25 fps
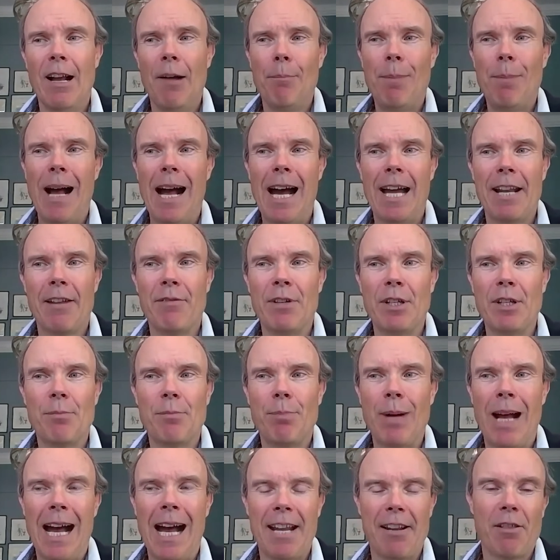Part of
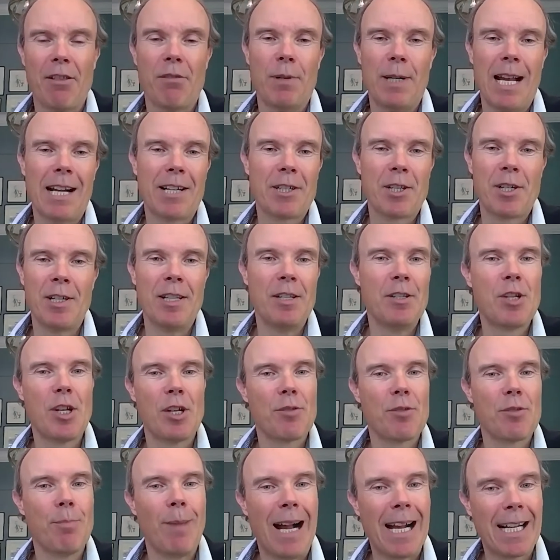the reduction is
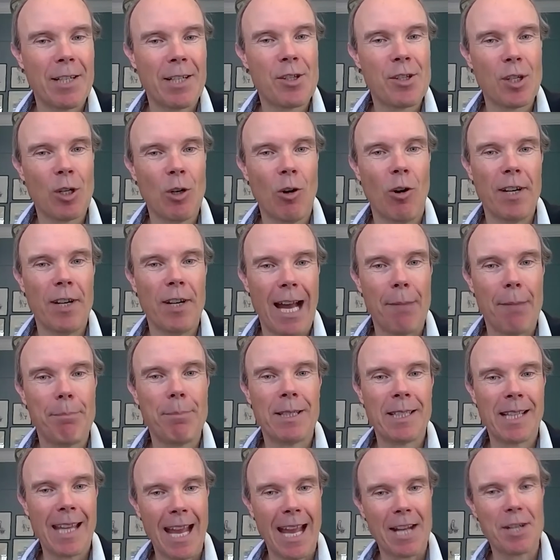just markets have gone up
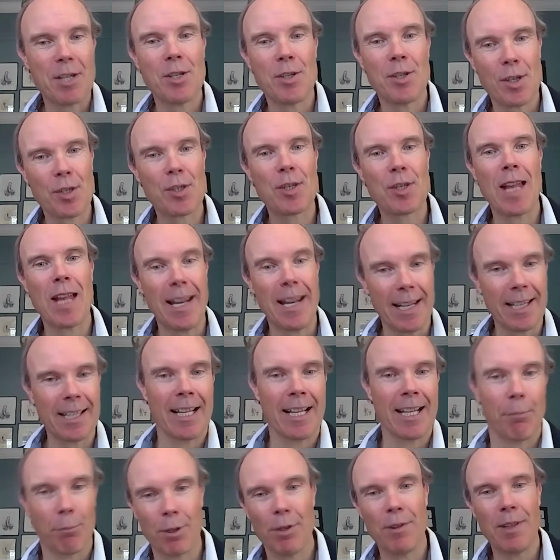and cash is a static
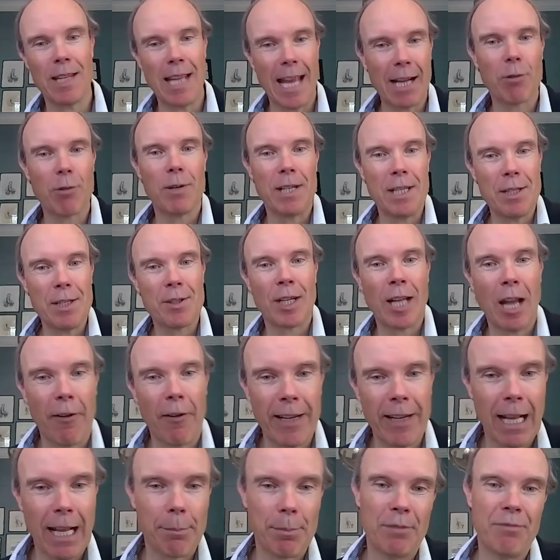number and the equities are
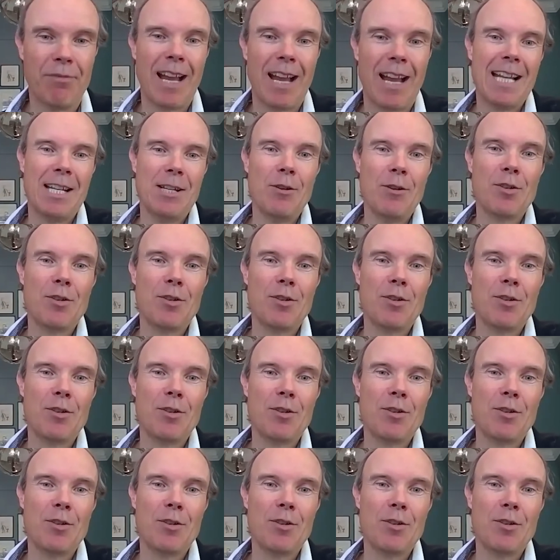going up in value.